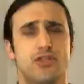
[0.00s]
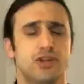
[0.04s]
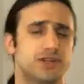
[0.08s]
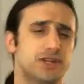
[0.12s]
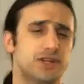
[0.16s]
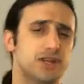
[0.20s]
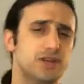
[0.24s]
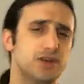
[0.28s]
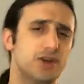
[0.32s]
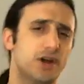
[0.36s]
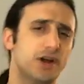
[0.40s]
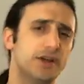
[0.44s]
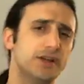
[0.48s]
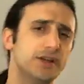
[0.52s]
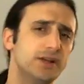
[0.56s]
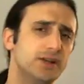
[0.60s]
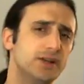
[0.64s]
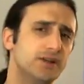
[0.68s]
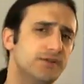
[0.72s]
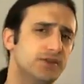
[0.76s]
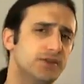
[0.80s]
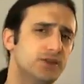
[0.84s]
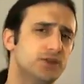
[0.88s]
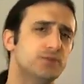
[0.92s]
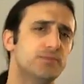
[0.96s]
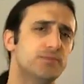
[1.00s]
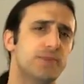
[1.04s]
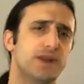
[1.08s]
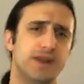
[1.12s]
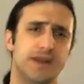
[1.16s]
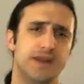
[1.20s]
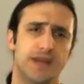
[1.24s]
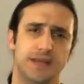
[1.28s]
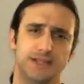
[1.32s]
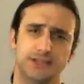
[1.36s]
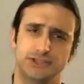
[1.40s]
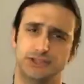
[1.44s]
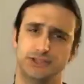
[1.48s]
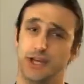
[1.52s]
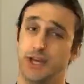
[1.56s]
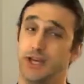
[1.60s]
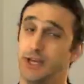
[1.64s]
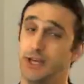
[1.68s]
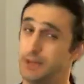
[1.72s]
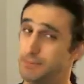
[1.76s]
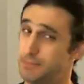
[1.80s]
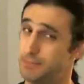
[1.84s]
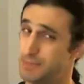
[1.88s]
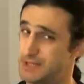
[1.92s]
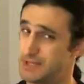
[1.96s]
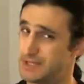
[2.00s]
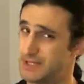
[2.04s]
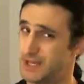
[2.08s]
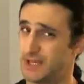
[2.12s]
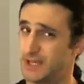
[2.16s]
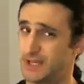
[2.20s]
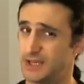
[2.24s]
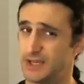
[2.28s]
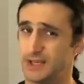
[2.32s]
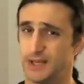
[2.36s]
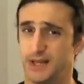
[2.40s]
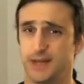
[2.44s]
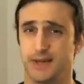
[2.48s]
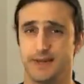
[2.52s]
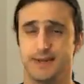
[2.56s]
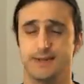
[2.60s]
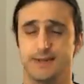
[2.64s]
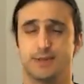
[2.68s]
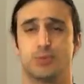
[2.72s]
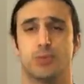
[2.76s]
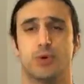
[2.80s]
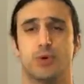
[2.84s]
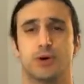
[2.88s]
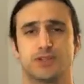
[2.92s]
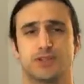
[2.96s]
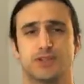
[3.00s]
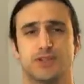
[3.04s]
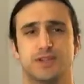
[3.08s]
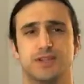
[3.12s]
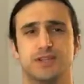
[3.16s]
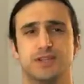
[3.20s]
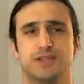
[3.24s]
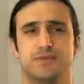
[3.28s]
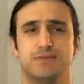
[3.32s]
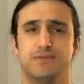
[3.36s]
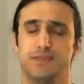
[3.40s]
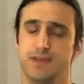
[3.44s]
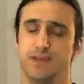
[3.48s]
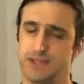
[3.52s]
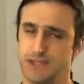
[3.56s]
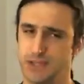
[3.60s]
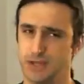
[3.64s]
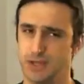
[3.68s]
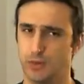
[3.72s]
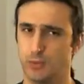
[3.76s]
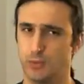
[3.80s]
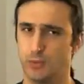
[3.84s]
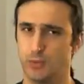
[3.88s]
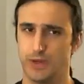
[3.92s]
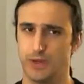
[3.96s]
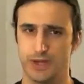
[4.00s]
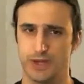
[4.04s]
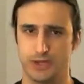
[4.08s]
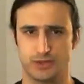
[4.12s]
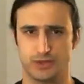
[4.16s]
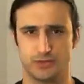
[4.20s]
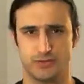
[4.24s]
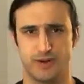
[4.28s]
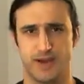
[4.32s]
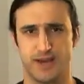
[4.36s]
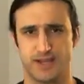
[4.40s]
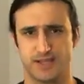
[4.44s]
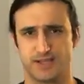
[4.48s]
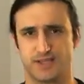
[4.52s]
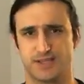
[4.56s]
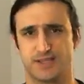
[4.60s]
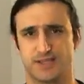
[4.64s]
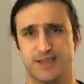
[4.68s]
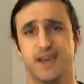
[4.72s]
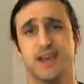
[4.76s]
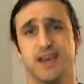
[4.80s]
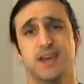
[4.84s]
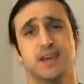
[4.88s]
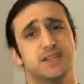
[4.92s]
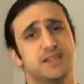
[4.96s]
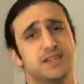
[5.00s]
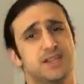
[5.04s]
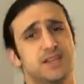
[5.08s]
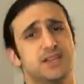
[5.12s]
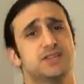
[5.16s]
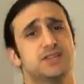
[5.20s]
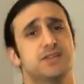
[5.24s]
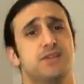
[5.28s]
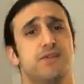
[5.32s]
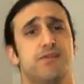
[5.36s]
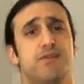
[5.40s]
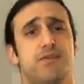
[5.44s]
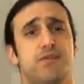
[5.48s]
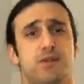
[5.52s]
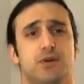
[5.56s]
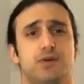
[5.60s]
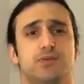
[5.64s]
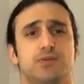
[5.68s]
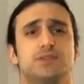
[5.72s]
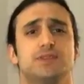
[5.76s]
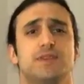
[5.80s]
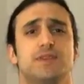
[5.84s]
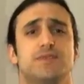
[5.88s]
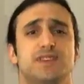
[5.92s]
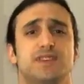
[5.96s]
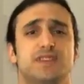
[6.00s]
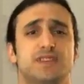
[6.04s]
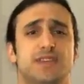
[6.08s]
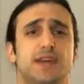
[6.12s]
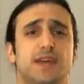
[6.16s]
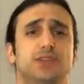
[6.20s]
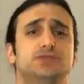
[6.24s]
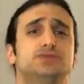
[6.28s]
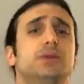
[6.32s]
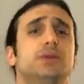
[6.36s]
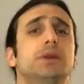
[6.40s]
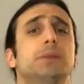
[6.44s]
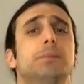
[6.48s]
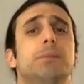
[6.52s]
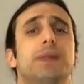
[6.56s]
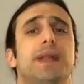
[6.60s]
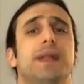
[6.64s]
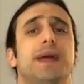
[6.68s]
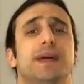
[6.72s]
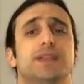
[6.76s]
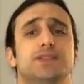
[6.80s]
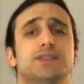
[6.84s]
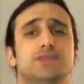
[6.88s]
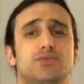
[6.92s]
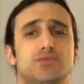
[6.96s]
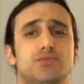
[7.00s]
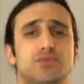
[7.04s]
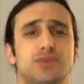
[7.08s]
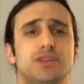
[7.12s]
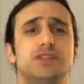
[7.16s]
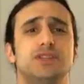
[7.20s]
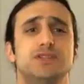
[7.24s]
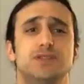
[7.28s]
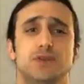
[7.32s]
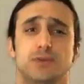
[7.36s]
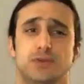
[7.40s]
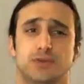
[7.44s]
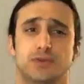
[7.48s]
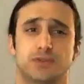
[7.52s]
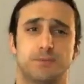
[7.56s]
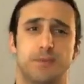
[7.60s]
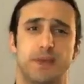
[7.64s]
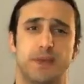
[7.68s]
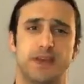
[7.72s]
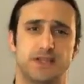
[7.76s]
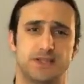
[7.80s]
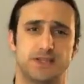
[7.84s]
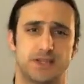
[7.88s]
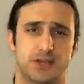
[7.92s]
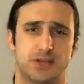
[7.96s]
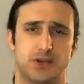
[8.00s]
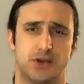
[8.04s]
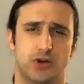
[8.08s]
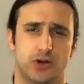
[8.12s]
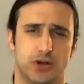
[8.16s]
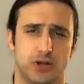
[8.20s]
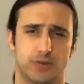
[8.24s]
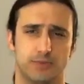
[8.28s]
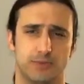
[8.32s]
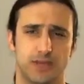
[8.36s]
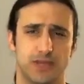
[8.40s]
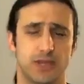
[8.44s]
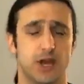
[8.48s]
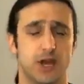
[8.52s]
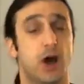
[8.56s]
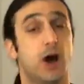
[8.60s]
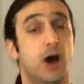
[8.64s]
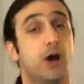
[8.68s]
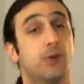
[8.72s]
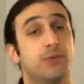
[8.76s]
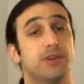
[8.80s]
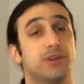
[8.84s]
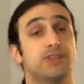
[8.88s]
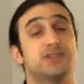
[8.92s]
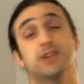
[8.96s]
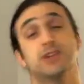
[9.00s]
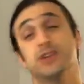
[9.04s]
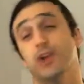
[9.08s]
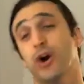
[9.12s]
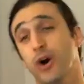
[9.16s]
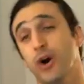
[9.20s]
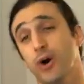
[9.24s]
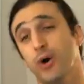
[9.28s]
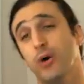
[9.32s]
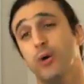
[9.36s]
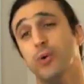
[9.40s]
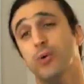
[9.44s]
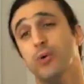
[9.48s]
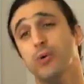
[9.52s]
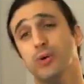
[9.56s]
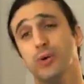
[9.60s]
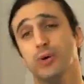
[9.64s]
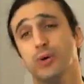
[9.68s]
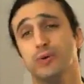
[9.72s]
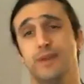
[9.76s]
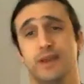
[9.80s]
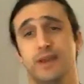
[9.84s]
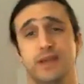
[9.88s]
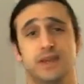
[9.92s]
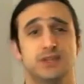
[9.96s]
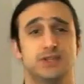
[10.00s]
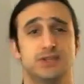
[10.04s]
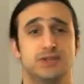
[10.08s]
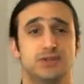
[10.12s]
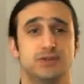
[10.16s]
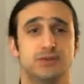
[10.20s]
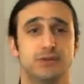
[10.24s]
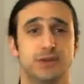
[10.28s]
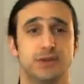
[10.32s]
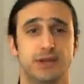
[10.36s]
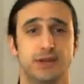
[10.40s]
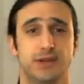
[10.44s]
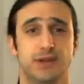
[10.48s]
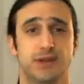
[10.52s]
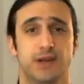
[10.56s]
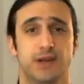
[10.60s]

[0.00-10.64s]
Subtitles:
The denial of human nature in particular is what this video will address, since the flaws of a centrally planned resource-based economy are written all over history.